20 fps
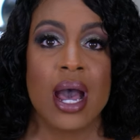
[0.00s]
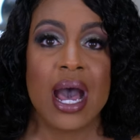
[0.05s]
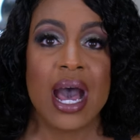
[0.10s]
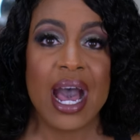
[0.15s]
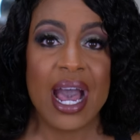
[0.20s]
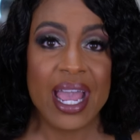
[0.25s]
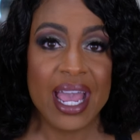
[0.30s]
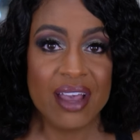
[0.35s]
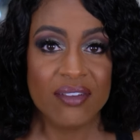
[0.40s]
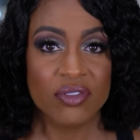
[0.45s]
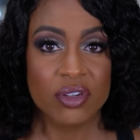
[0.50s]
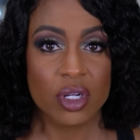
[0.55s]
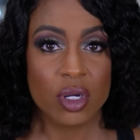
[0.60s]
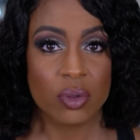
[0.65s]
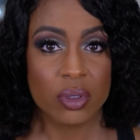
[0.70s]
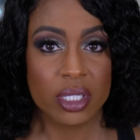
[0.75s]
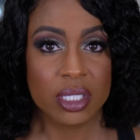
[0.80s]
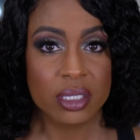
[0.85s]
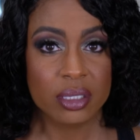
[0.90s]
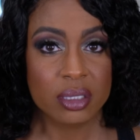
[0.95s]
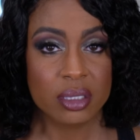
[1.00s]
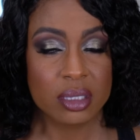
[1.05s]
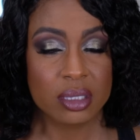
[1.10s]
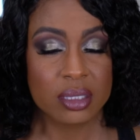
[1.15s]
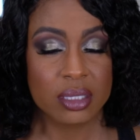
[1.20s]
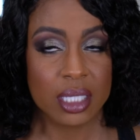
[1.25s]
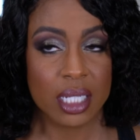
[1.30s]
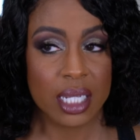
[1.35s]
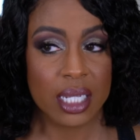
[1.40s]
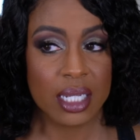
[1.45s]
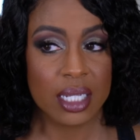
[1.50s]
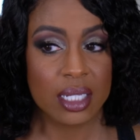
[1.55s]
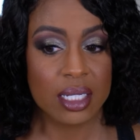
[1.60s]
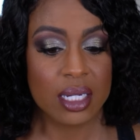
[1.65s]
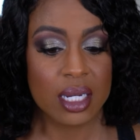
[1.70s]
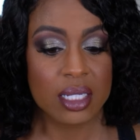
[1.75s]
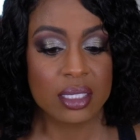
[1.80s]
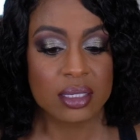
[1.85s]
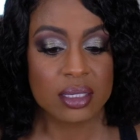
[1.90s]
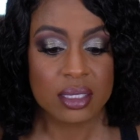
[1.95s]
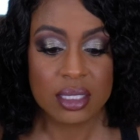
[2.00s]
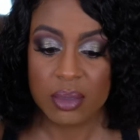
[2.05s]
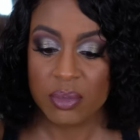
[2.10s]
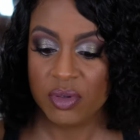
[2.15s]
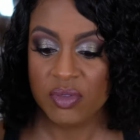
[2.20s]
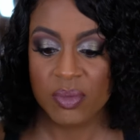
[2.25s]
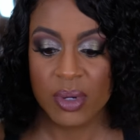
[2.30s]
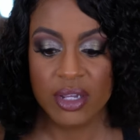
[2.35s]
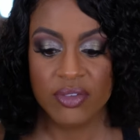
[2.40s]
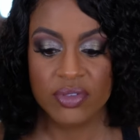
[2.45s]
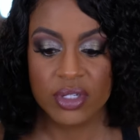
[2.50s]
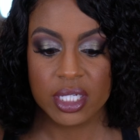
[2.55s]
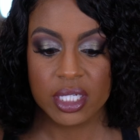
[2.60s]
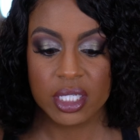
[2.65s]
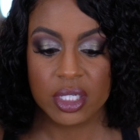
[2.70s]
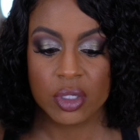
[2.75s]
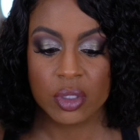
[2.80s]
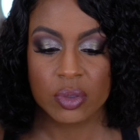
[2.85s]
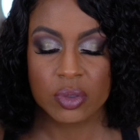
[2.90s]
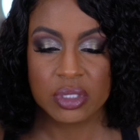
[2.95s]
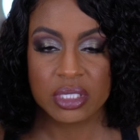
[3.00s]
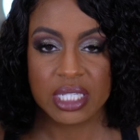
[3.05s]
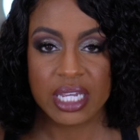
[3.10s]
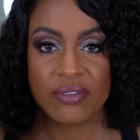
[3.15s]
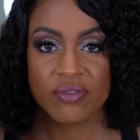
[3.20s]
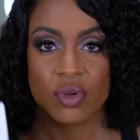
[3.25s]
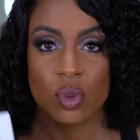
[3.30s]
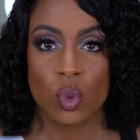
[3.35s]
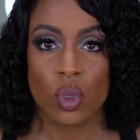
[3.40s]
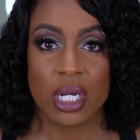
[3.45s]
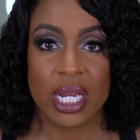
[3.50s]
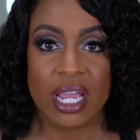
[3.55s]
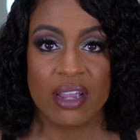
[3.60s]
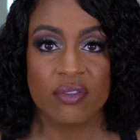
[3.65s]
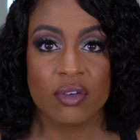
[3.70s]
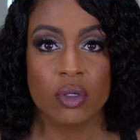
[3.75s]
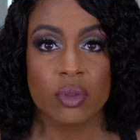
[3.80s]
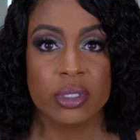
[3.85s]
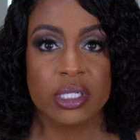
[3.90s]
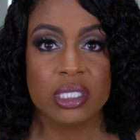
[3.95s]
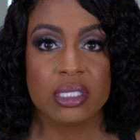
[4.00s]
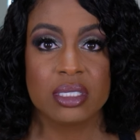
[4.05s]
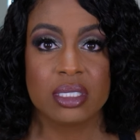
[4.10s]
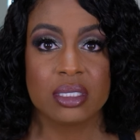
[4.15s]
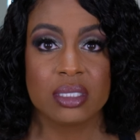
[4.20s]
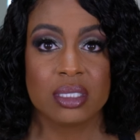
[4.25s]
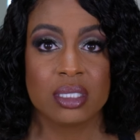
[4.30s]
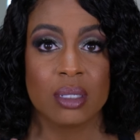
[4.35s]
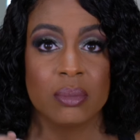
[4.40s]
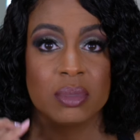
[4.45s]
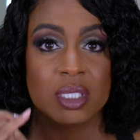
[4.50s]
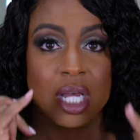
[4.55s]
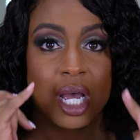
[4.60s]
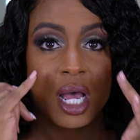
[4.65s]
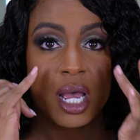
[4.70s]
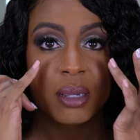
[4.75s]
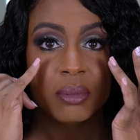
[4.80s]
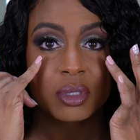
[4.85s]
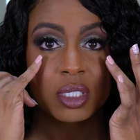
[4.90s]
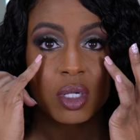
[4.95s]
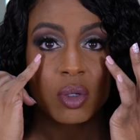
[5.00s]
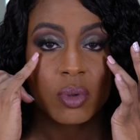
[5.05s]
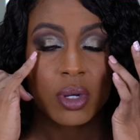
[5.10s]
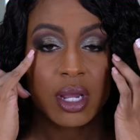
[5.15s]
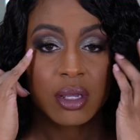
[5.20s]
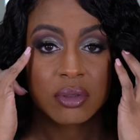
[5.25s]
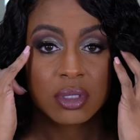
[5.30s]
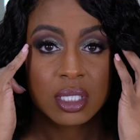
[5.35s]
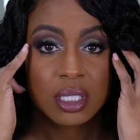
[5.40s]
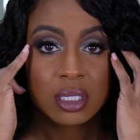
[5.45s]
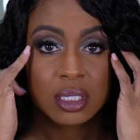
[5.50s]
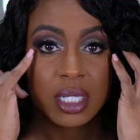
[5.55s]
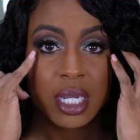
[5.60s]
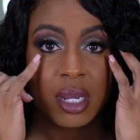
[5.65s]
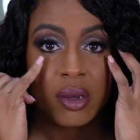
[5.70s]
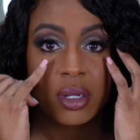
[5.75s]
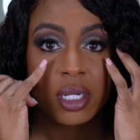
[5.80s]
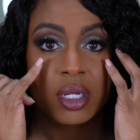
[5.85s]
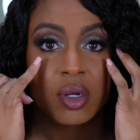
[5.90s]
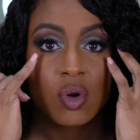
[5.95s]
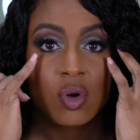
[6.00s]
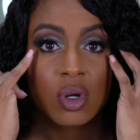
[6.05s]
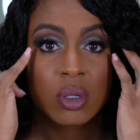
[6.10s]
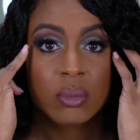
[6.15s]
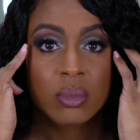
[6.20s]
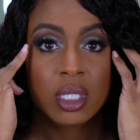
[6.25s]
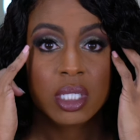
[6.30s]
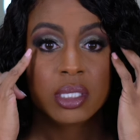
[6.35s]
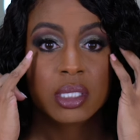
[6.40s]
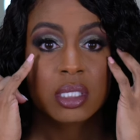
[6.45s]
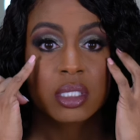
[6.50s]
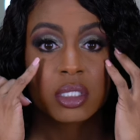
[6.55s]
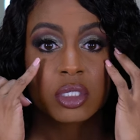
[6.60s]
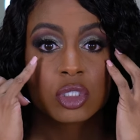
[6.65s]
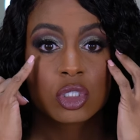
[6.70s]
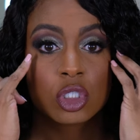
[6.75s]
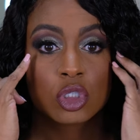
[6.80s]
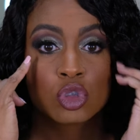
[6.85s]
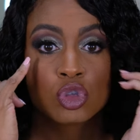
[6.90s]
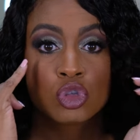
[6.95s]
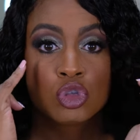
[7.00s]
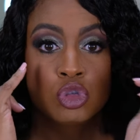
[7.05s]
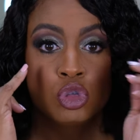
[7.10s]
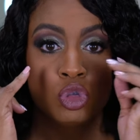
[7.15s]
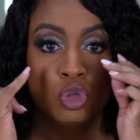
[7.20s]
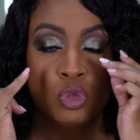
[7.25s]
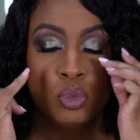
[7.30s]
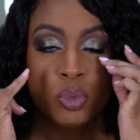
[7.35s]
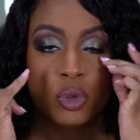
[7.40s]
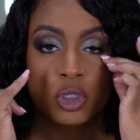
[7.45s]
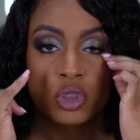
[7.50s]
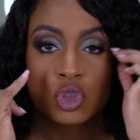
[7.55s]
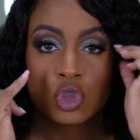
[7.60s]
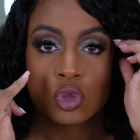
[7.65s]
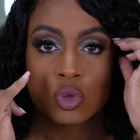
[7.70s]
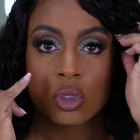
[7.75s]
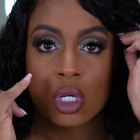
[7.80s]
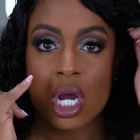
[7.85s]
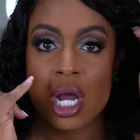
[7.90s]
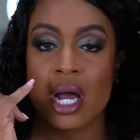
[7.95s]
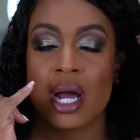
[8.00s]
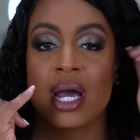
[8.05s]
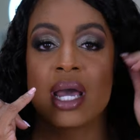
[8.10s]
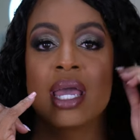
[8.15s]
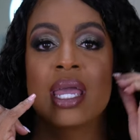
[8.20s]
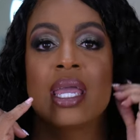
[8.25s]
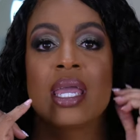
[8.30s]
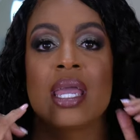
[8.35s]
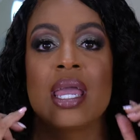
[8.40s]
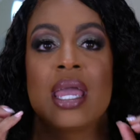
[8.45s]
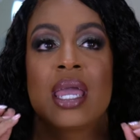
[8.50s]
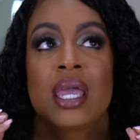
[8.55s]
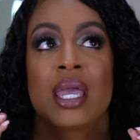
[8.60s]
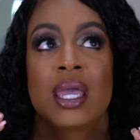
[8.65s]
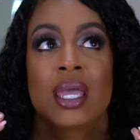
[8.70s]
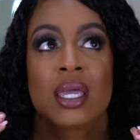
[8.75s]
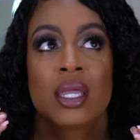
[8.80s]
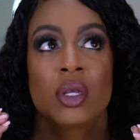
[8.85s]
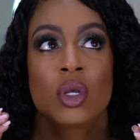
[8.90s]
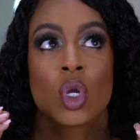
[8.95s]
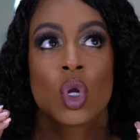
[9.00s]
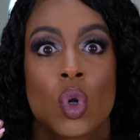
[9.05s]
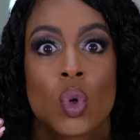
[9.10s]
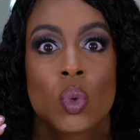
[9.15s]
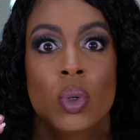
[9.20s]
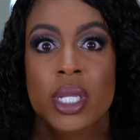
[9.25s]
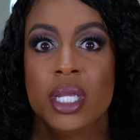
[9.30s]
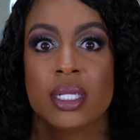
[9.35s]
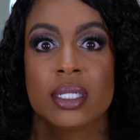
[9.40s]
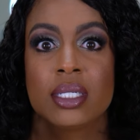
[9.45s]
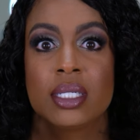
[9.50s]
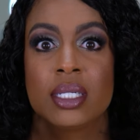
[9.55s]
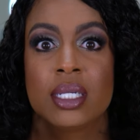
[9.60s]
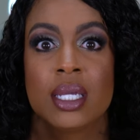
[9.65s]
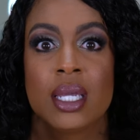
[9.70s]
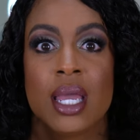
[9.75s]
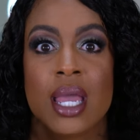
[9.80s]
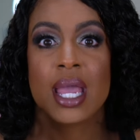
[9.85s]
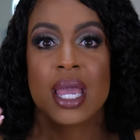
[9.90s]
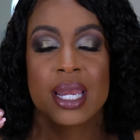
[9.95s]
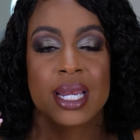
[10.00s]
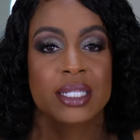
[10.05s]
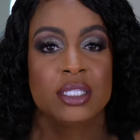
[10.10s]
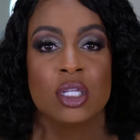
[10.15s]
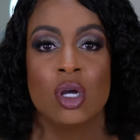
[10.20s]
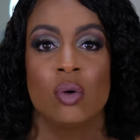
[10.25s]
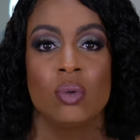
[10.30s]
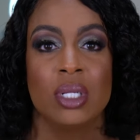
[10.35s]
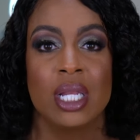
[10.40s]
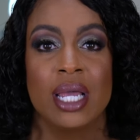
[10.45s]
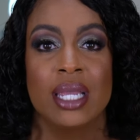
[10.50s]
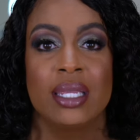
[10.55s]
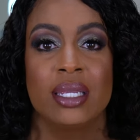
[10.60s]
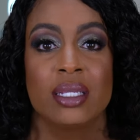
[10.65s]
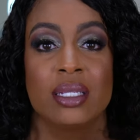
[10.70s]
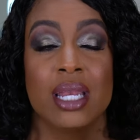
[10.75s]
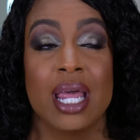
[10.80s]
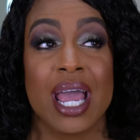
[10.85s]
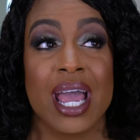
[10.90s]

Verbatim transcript: I have noticed in some of my videos that for whatever reason, sometimes around this area on me looks super dry and wrinkly, and I don't like it.